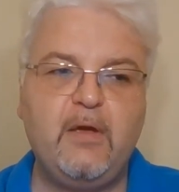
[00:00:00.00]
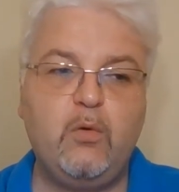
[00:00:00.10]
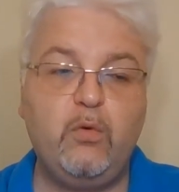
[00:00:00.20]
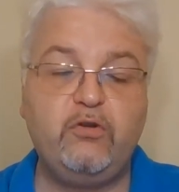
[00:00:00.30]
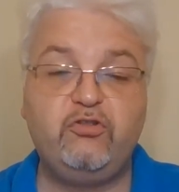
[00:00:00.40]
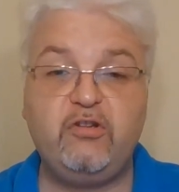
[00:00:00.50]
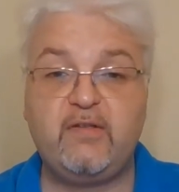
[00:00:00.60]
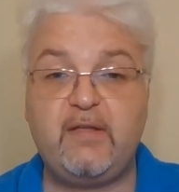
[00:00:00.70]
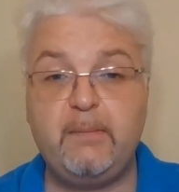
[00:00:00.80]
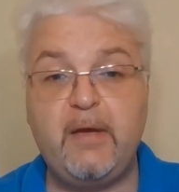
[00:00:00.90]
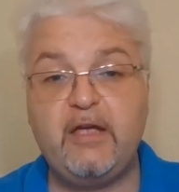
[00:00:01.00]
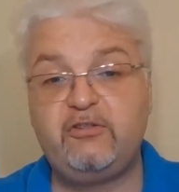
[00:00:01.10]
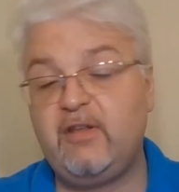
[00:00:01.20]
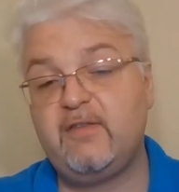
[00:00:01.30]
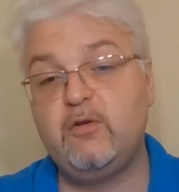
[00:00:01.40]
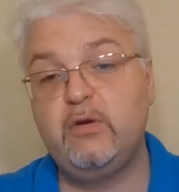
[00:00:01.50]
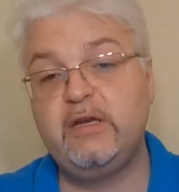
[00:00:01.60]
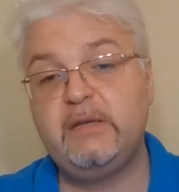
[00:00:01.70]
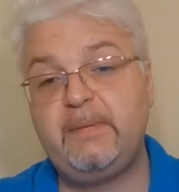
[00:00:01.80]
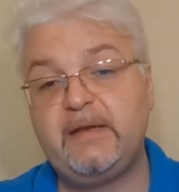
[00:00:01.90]
which just emerged as newly
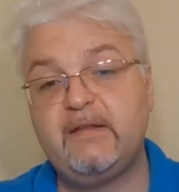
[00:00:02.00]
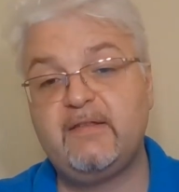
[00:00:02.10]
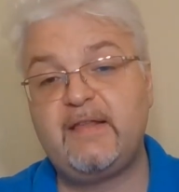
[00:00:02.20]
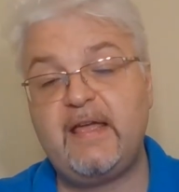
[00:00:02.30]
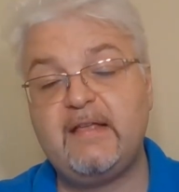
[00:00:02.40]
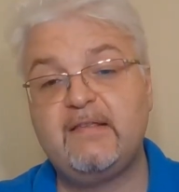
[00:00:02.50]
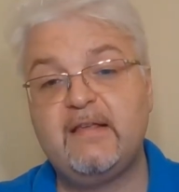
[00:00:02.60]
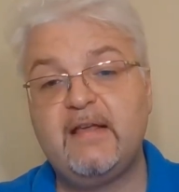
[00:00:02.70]
independent states